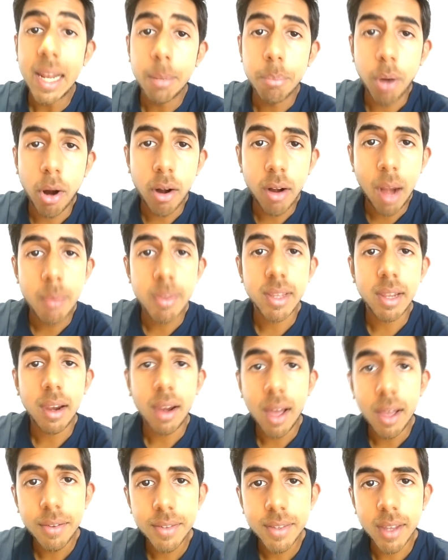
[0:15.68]
program is a
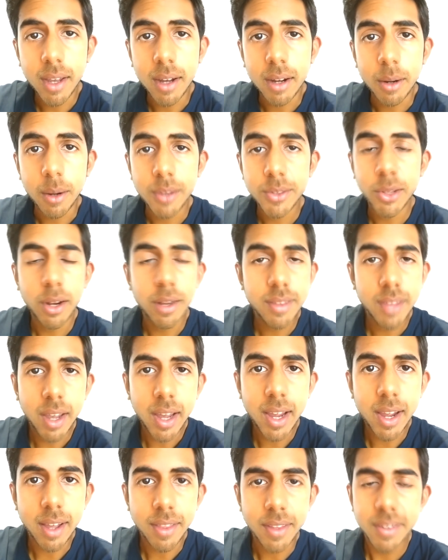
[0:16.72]
lifestyle. It's not a
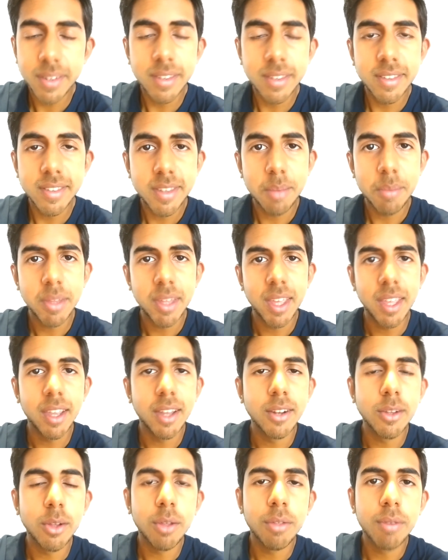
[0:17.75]
diet. This isn't something that you're
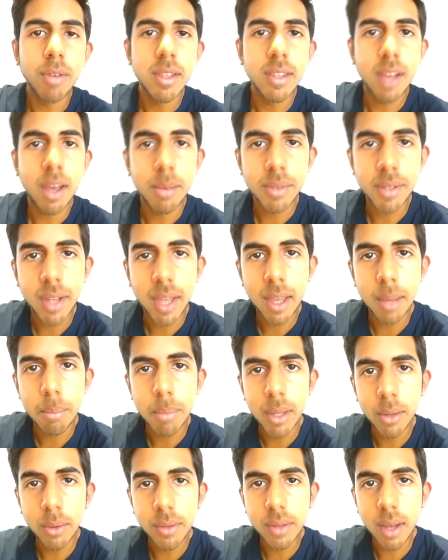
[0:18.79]
going to do three times a day at
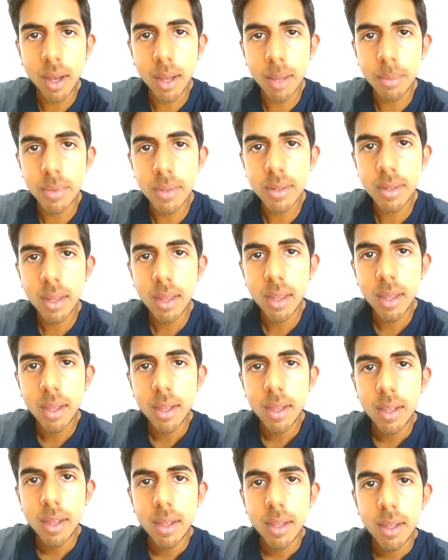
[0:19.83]
meal times.
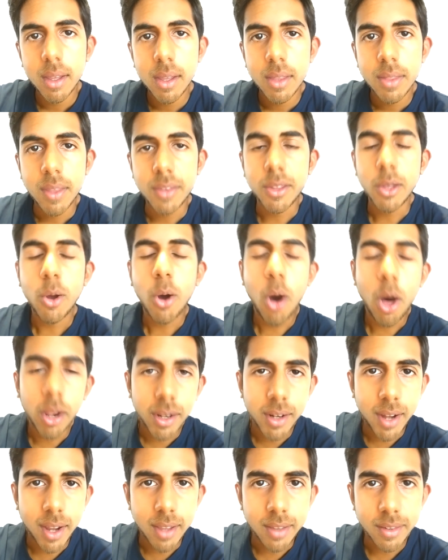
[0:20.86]
There's no
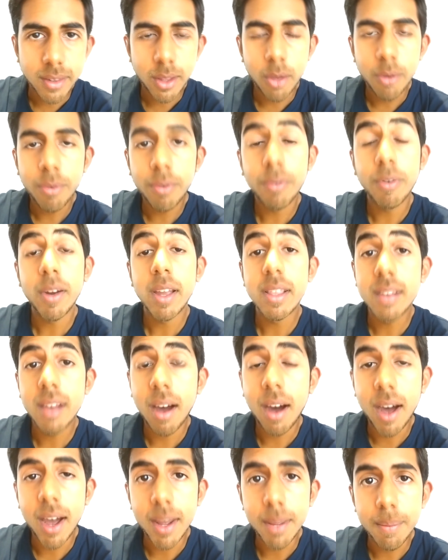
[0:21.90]
holidays. There's no free
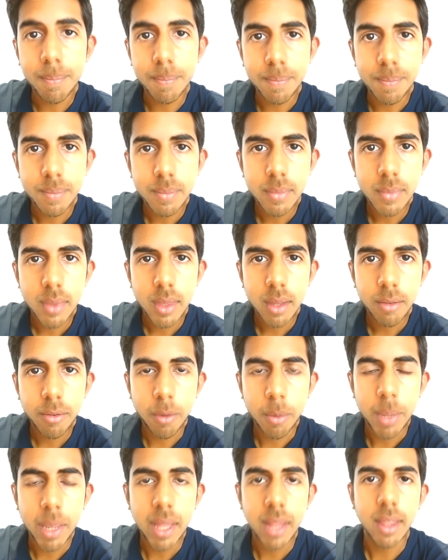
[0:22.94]
time
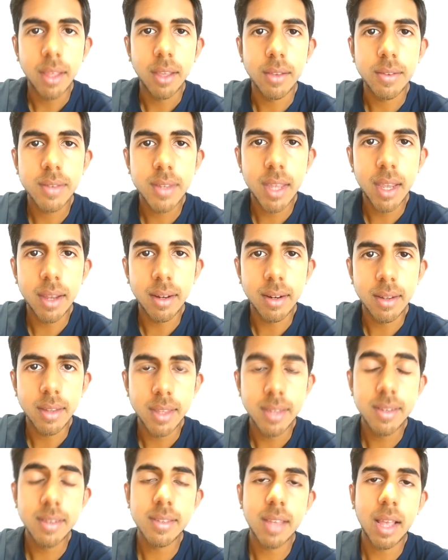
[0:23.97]
from healing your skin.
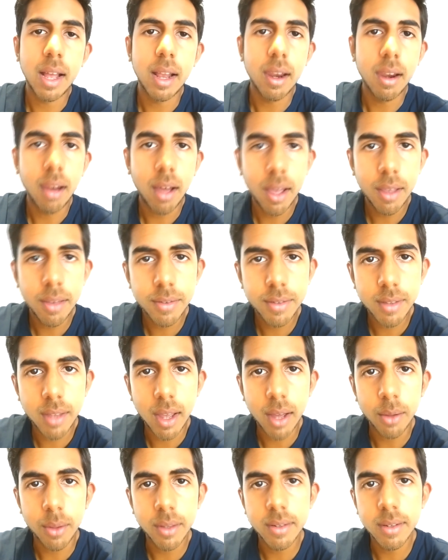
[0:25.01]
This is a
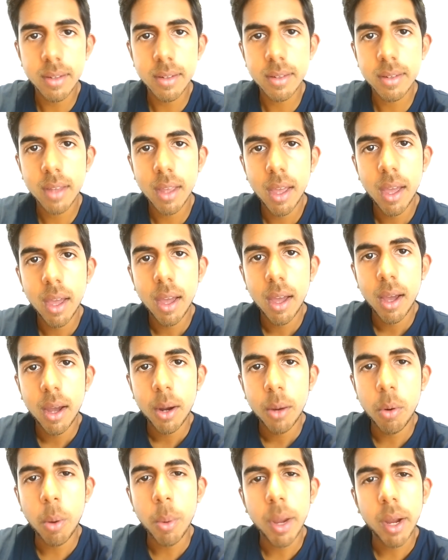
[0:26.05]
lifestyle. This is
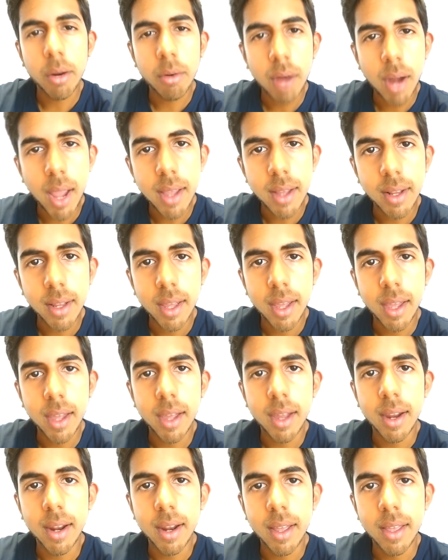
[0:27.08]
what we're creating
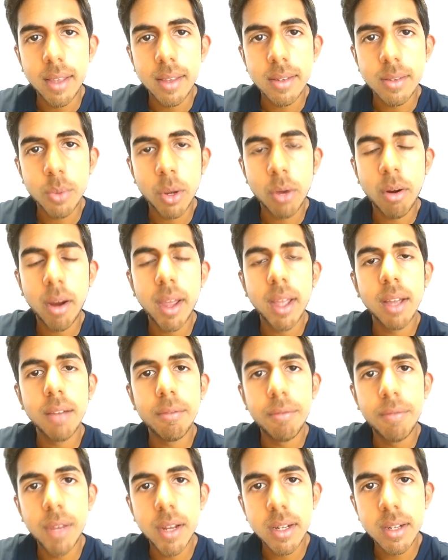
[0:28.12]
here is we're creating a
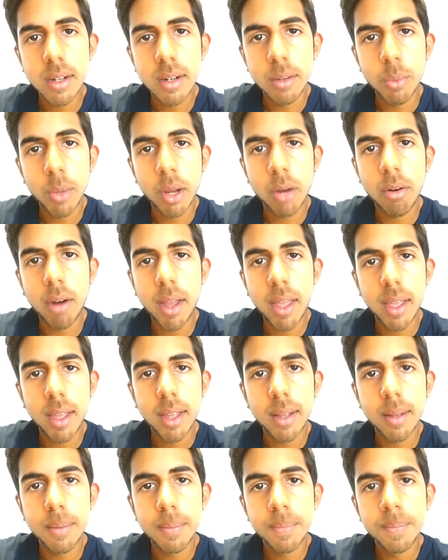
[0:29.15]
vision. We're creating